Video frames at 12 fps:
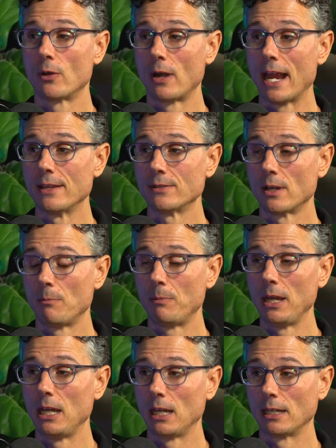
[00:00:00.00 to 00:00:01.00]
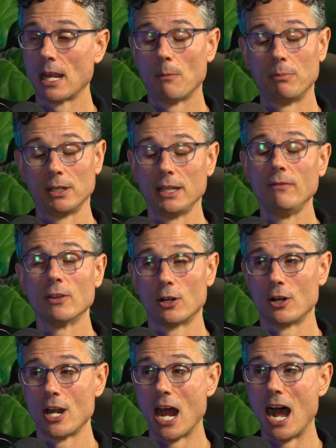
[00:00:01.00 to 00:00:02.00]
there ends up being. Now, believe it
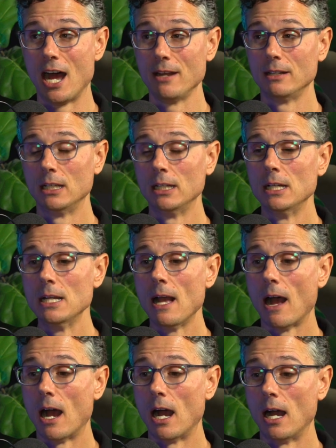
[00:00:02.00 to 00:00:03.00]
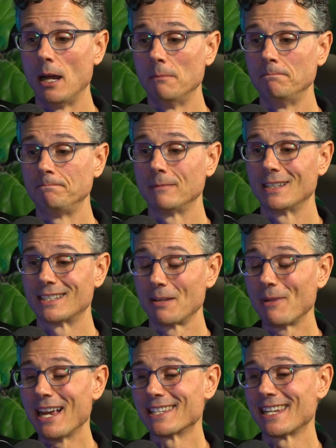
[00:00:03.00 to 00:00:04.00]
or not,
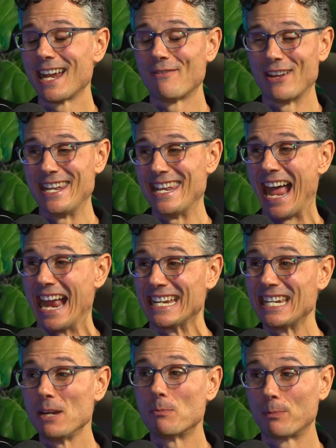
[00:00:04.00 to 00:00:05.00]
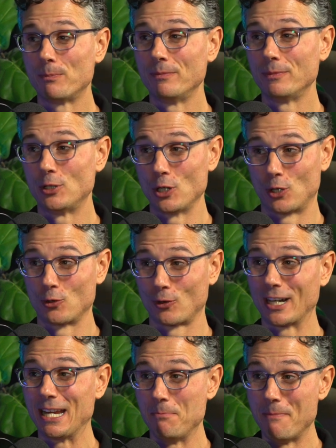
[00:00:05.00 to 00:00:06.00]
some guys can have a
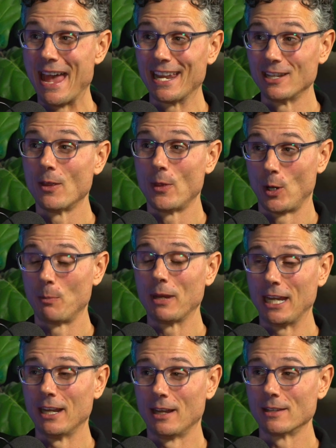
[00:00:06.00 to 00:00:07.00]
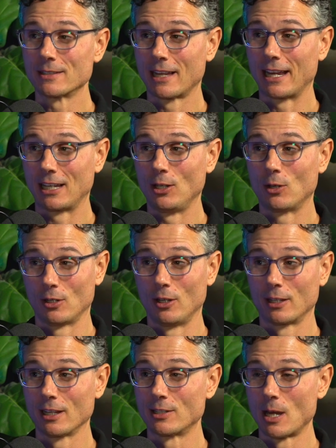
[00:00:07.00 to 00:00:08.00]
90-degree bend in their penis. Like you could
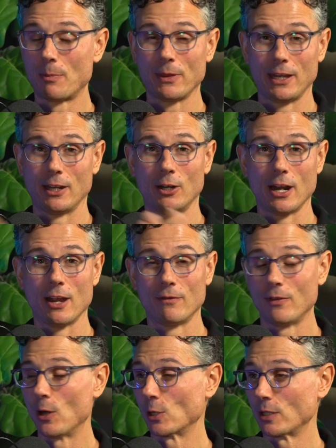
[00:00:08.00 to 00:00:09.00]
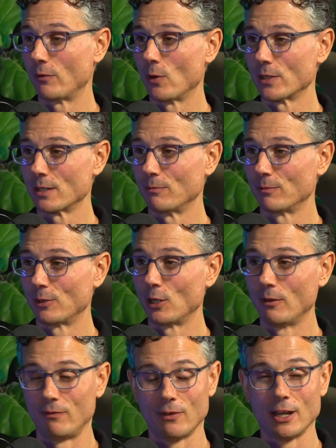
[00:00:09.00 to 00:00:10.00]
look this up on the internet, folks, if you want some
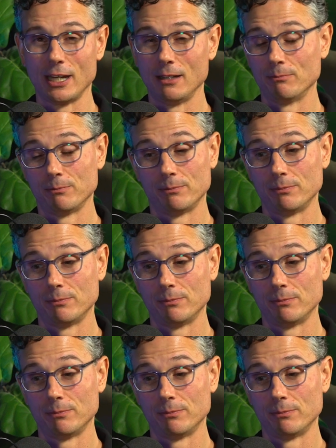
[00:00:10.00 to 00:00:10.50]
good, funny,